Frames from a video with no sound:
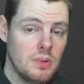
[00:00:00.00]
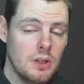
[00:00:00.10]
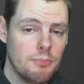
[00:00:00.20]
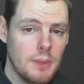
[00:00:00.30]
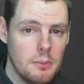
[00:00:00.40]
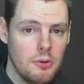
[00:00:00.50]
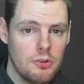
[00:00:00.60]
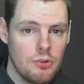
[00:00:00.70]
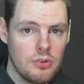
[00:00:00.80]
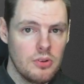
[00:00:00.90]
if people are
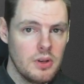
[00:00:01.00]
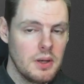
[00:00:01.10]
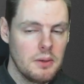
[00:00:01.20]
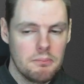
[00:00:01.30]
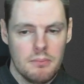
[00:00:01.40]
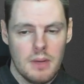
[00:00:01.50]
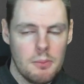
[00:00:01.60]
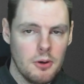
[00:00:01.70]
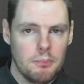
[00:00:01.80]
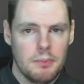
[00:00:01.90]
interested in it,
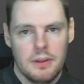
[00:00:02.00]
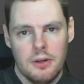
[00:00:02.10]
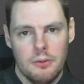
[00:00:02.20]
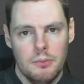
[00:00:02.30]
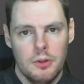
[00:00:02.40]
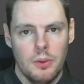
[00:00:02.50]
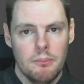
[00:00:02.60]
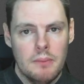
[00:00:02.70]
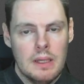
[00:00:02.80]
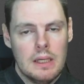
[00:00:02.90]
maybe I can pick that up and do
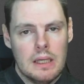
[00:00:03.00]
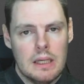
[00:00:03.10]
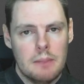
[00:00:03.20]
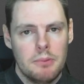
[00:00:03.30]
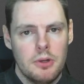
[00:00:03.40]
it. But